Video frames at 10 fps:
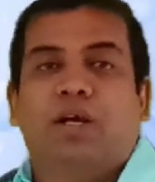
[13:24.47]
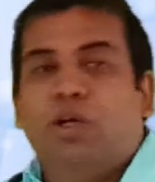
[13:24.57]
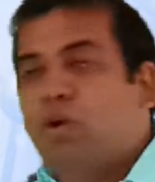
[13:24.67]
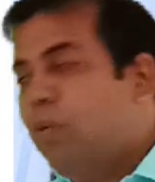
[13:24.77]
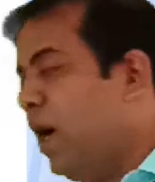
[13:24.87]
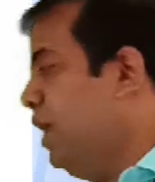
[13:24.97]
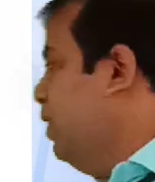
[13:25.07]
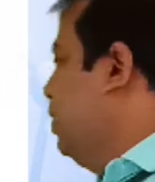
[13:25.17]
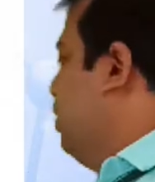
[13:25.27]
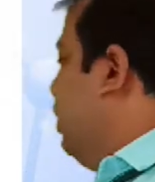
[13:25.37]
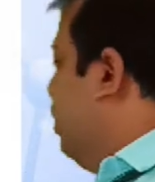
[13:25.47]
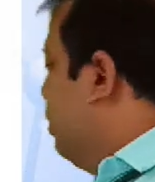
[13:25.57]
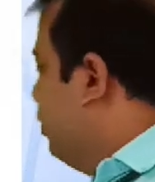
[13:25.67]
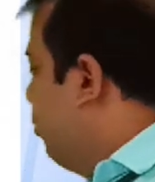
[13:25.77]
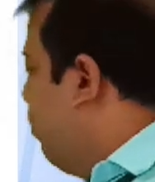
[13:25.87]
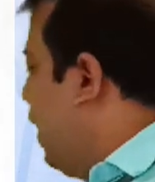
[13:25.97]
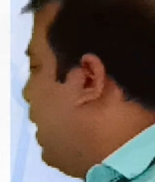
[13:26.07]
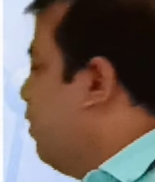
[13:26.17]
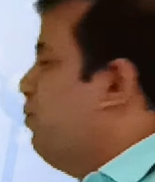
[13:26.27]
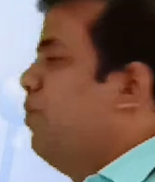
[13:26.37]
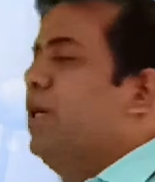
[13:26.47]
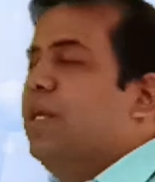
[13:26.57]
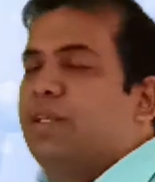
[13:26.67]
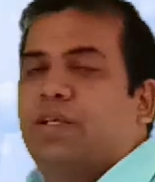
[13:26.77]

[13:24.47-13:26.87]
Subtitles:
you will find the band width